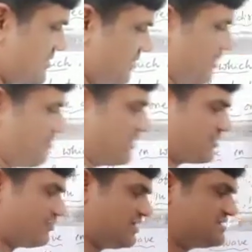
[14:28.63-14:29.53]

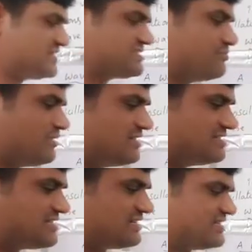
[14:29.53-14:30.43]
Remember, what is the symbol?
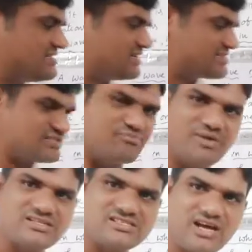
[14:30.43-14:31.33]
These are
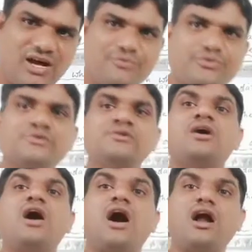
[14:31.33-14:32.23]
symbols of
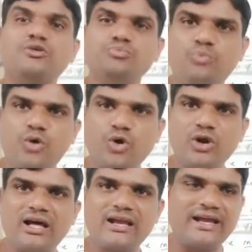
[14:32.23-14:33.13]

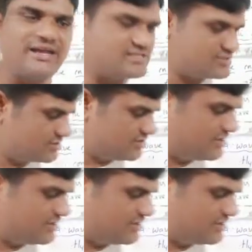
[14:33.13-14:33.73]
unpolarized